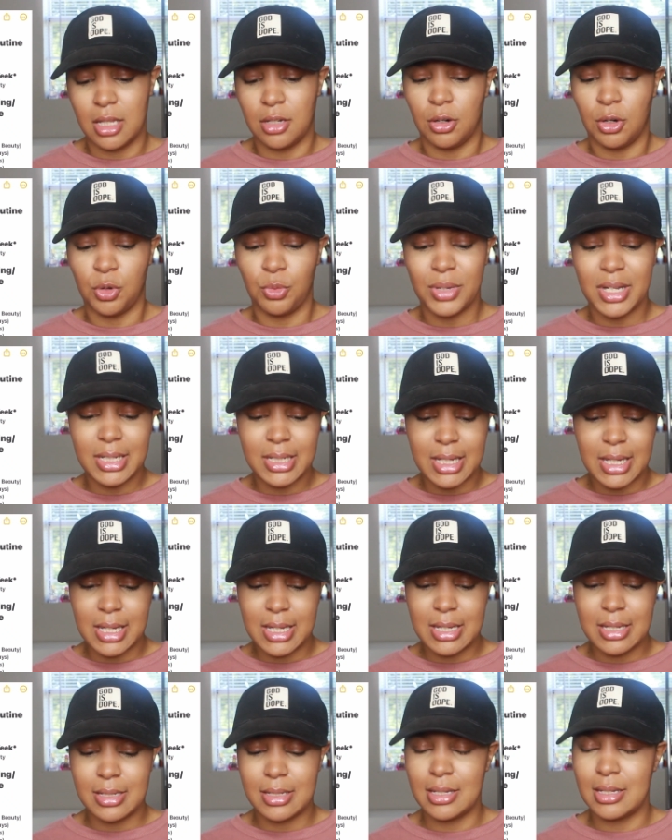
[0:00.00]
And then on the
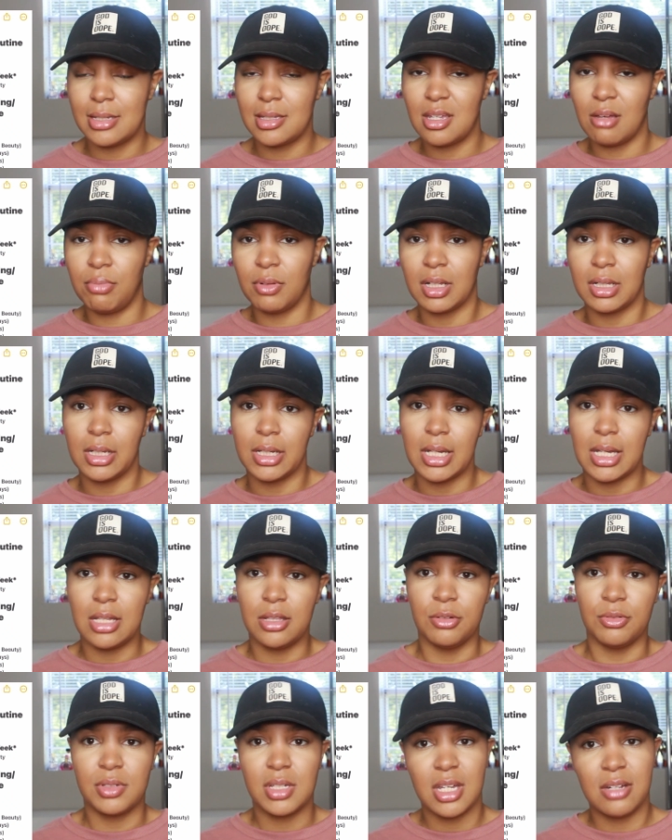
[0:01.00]
weekends, it's typically
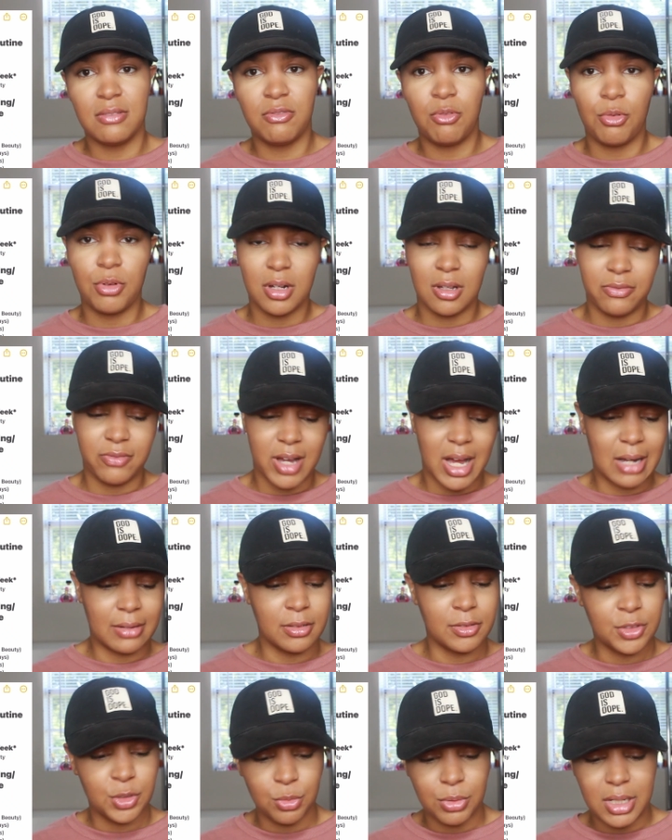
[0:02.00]
either 1045
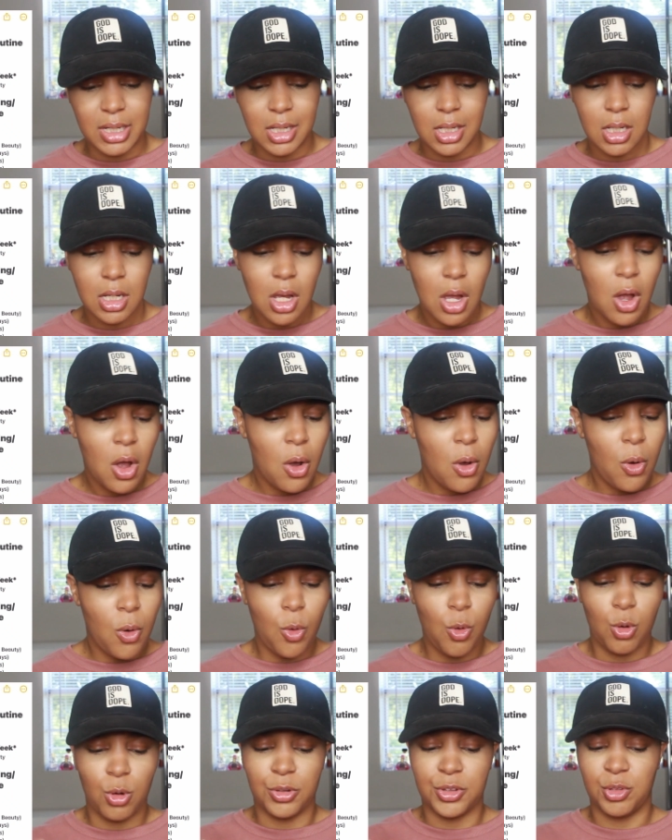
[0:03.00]
to 3
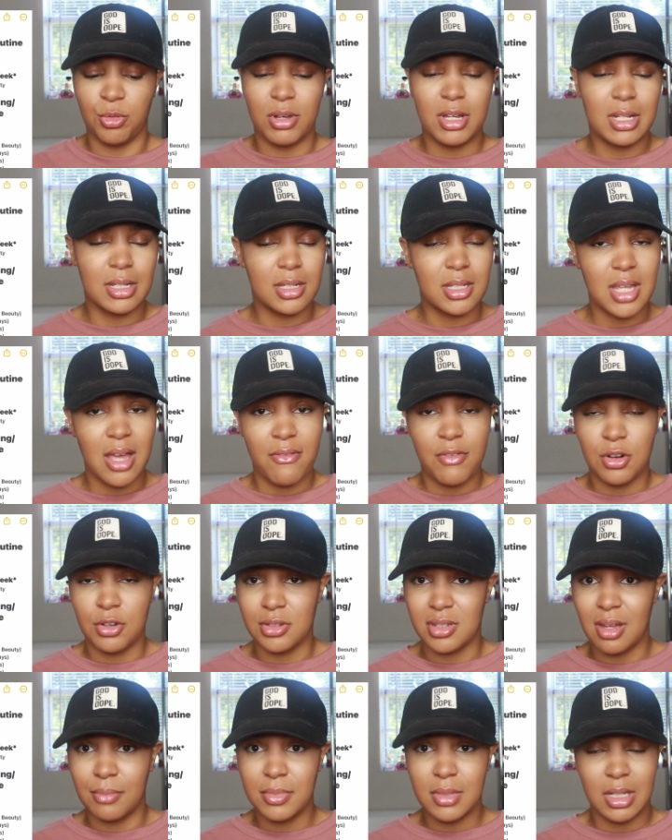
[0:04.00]
or 3 to 7 or
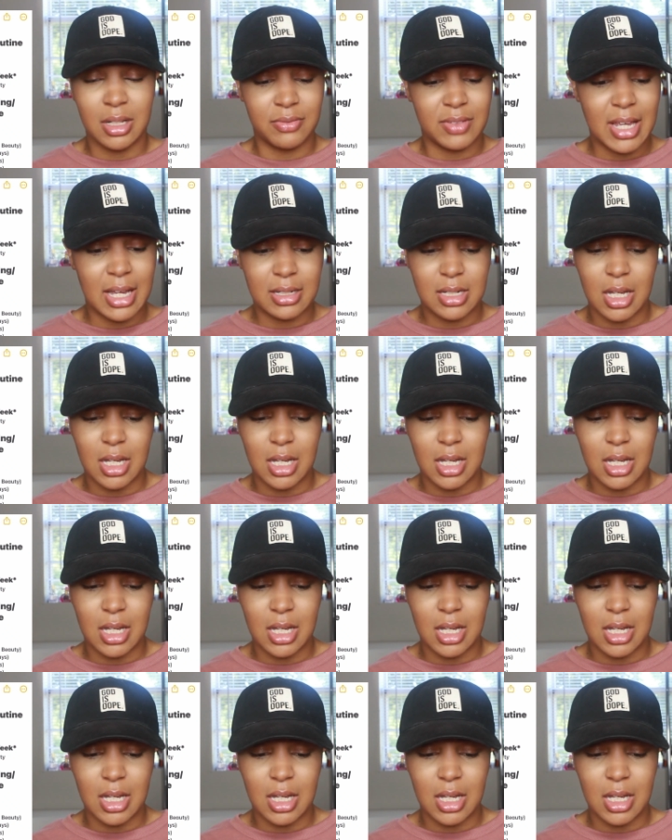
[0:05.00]
something of that